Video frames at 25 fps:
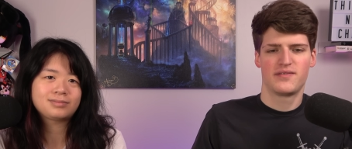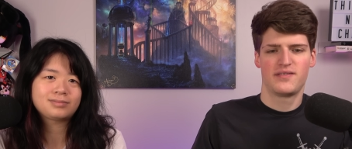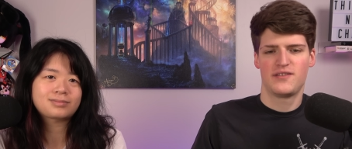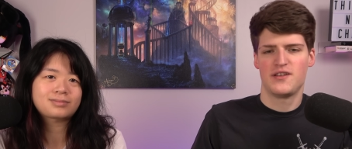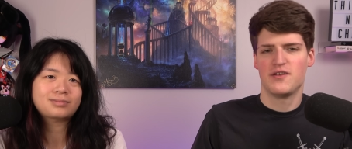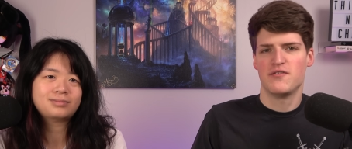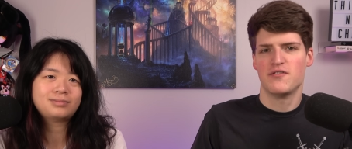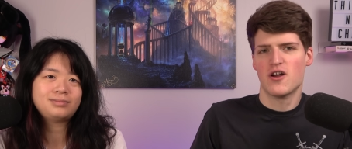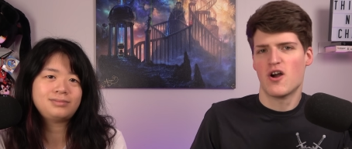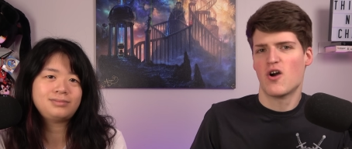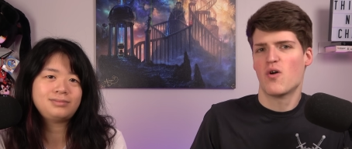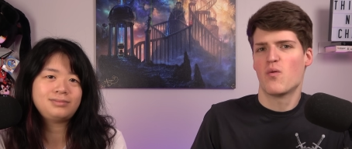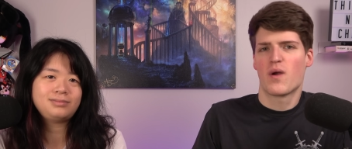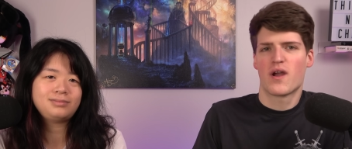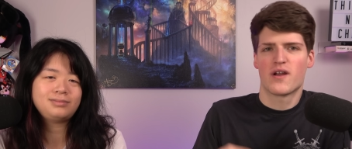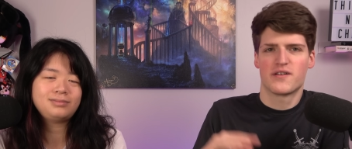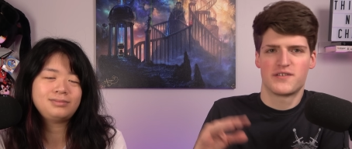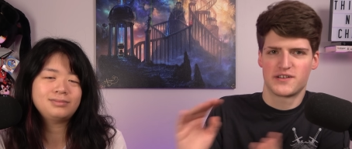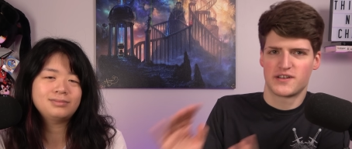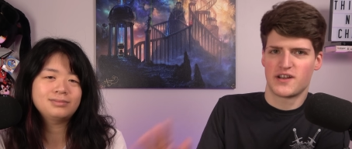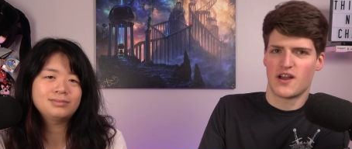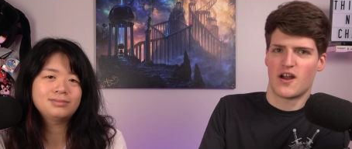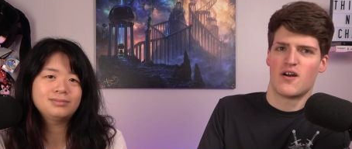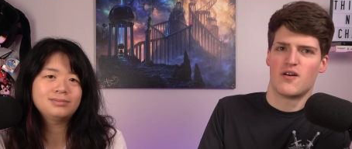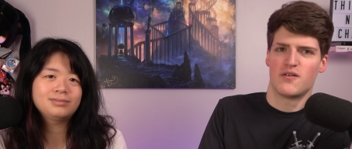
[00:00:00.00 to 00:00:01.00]
Speaker 1: you know where
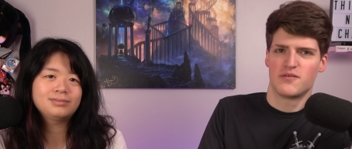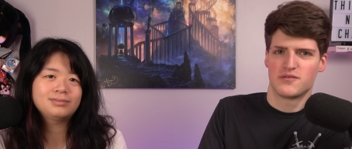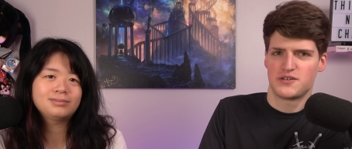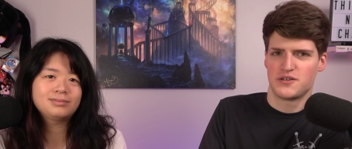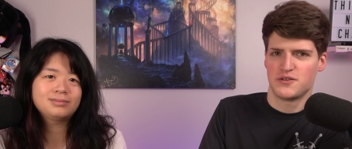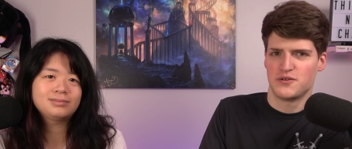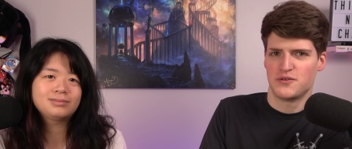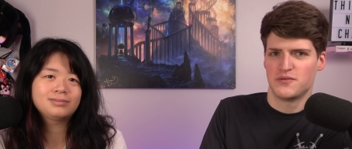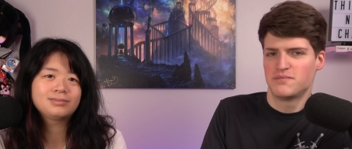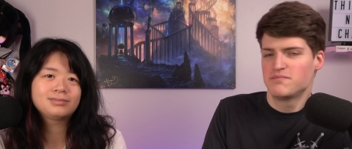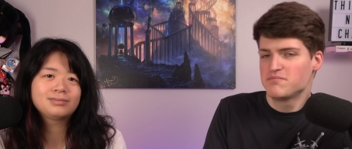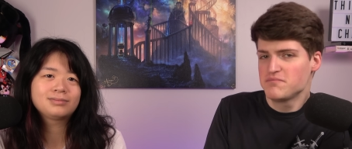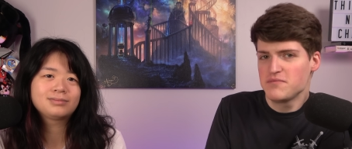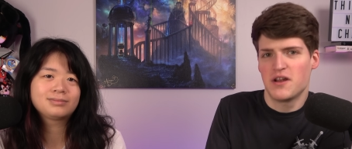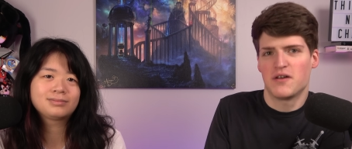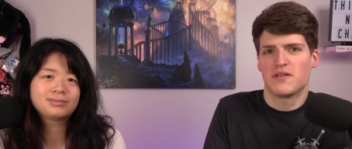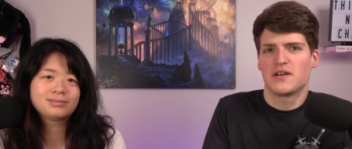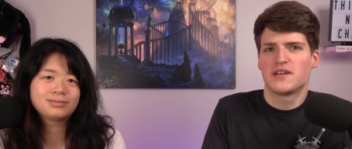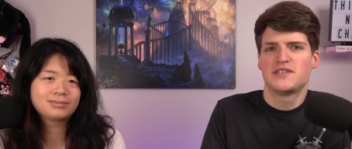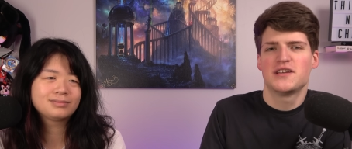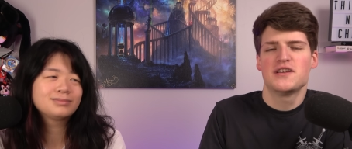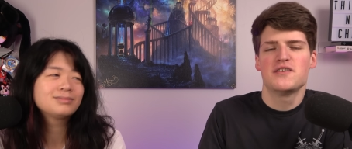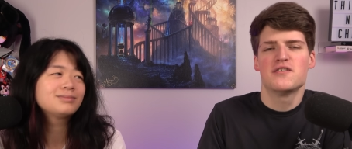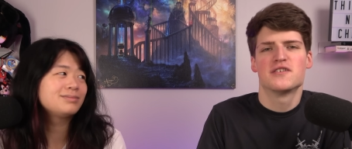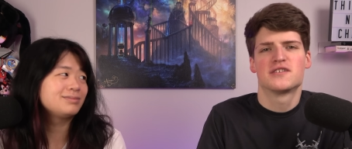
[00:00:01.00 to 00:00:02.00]
to go to, you know,
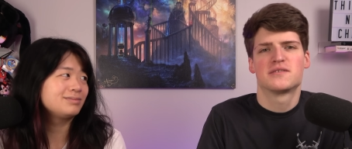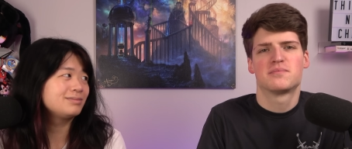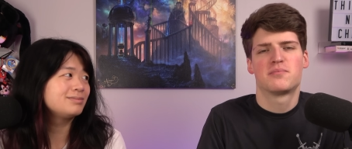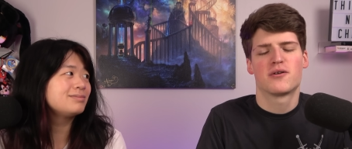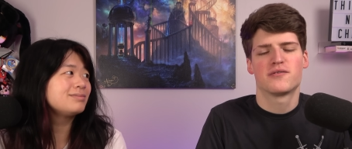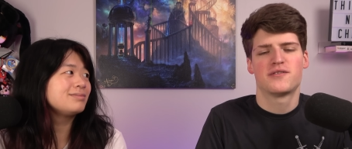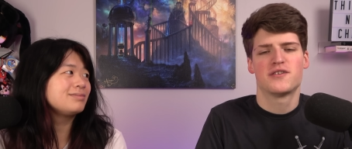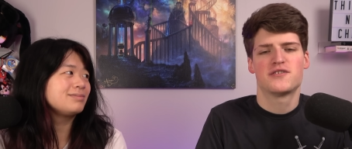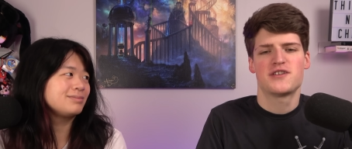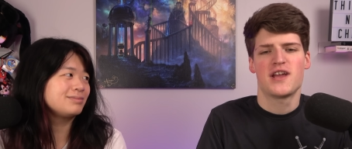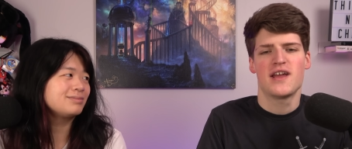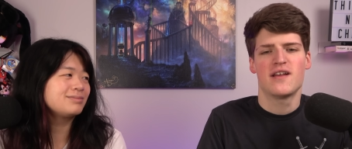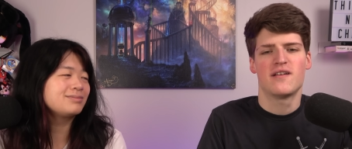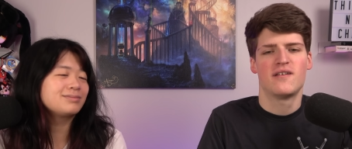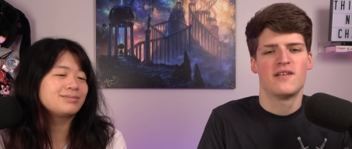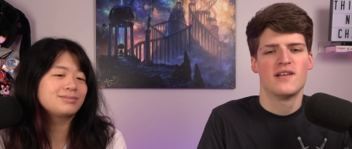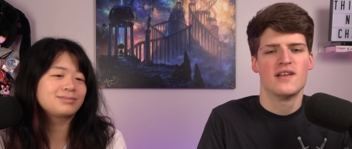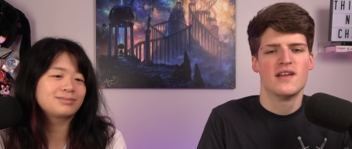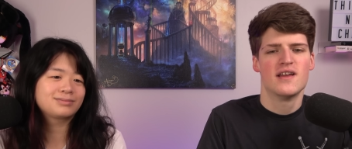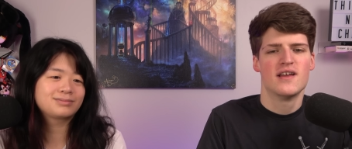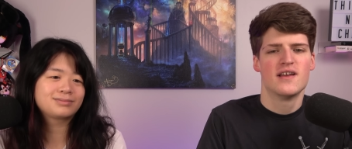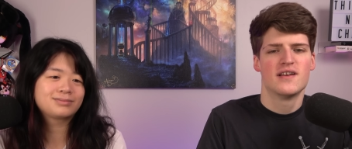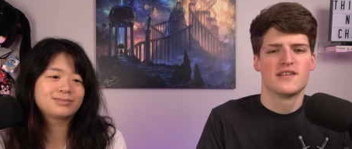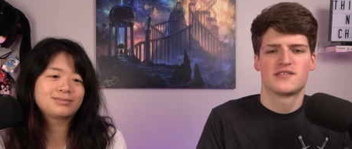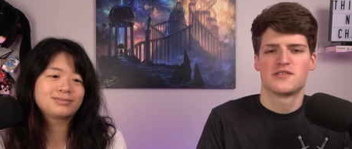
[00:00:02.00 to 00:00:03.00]
continue to support the channel
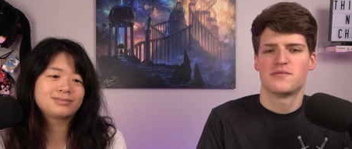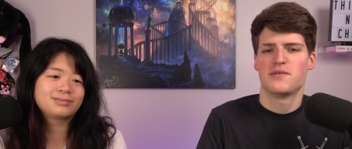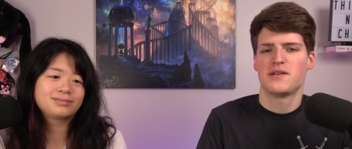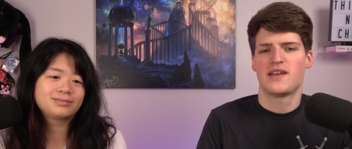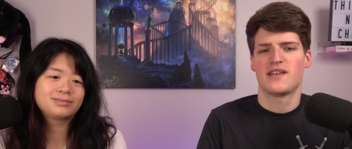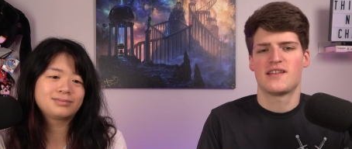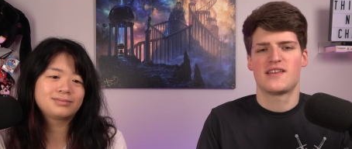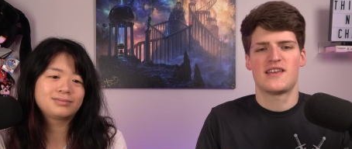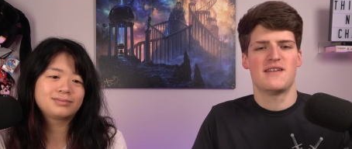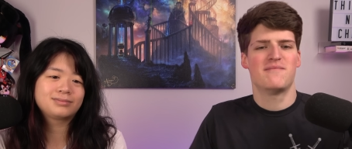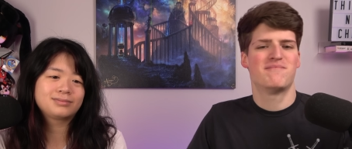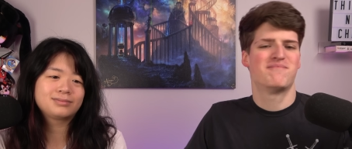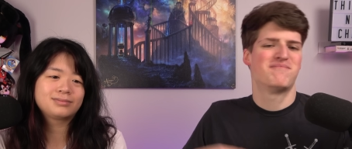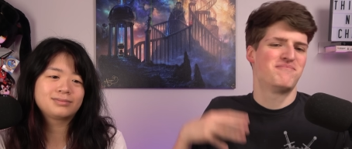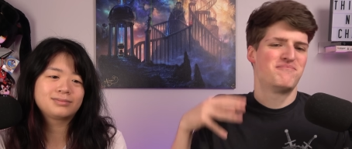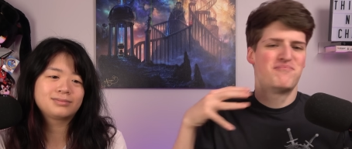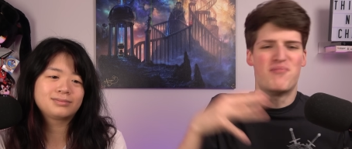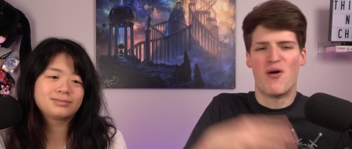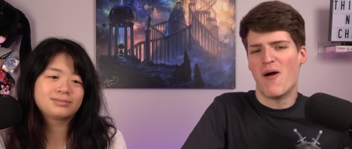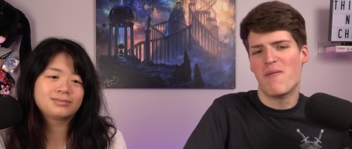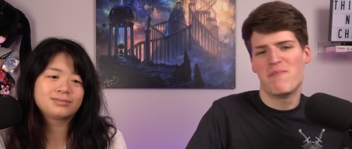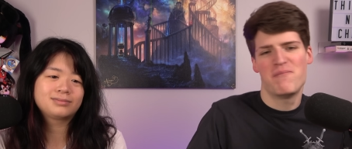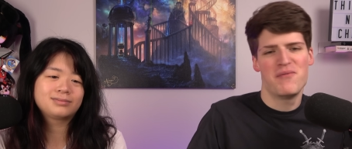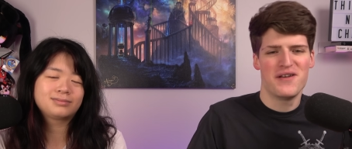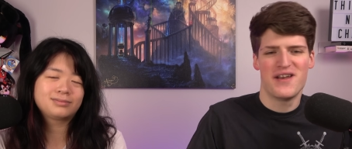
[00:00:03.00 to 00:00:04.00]
so we can keep
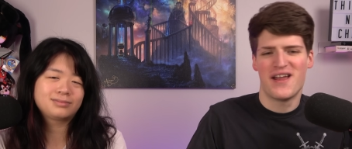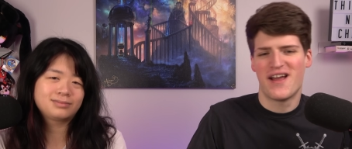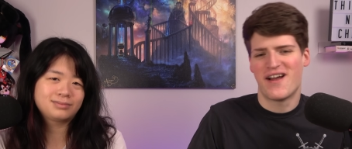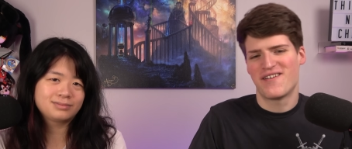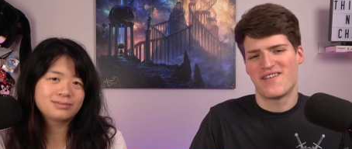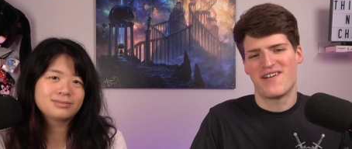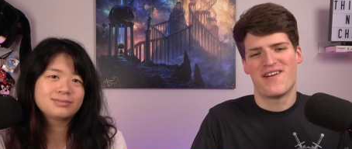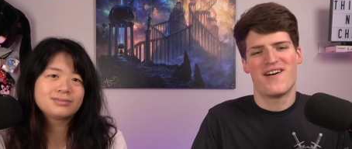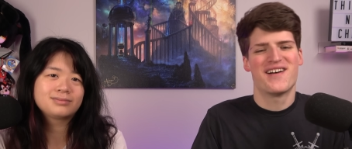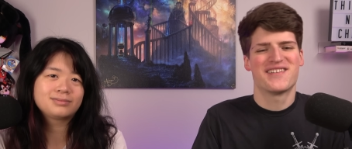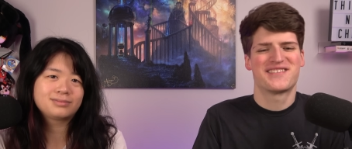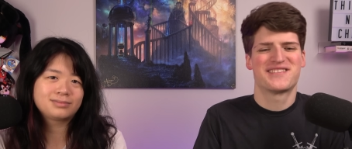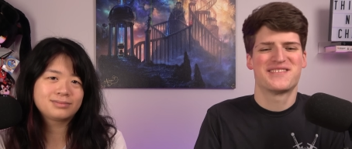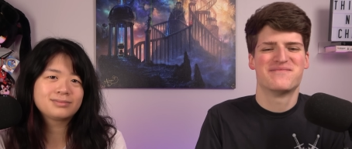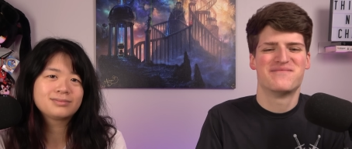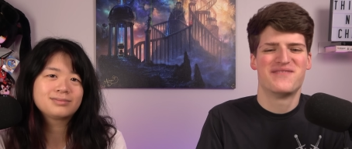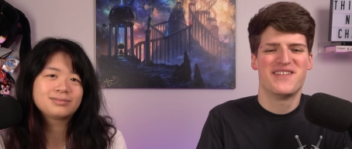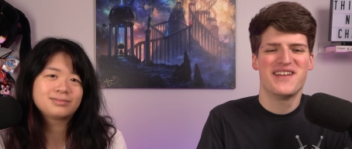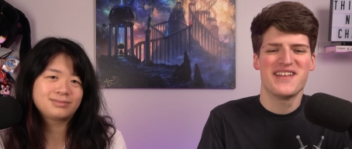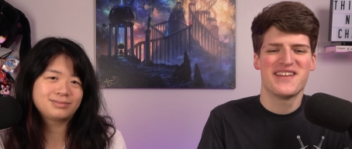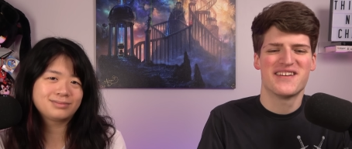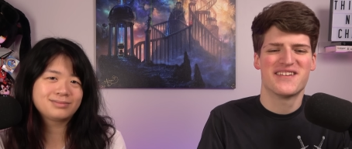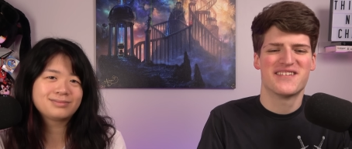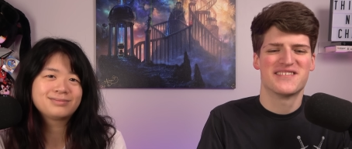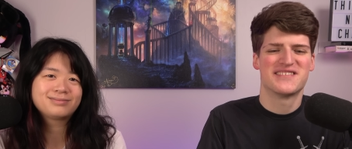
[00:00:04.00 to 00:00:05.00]
pumping out awesome
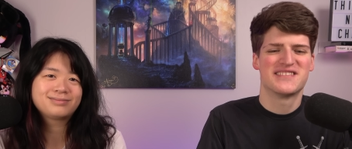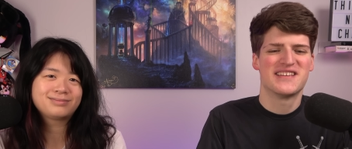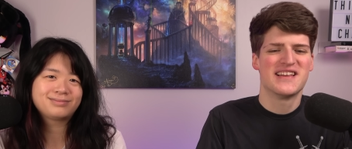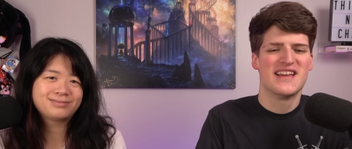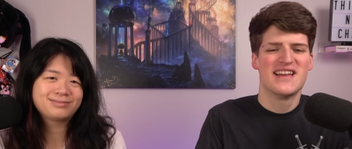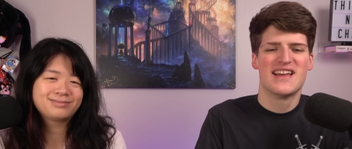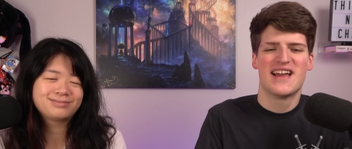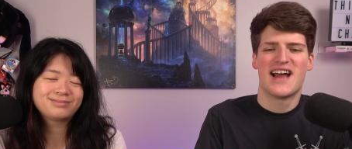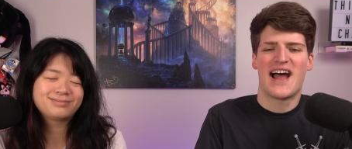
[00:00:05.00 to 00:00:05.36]
videos.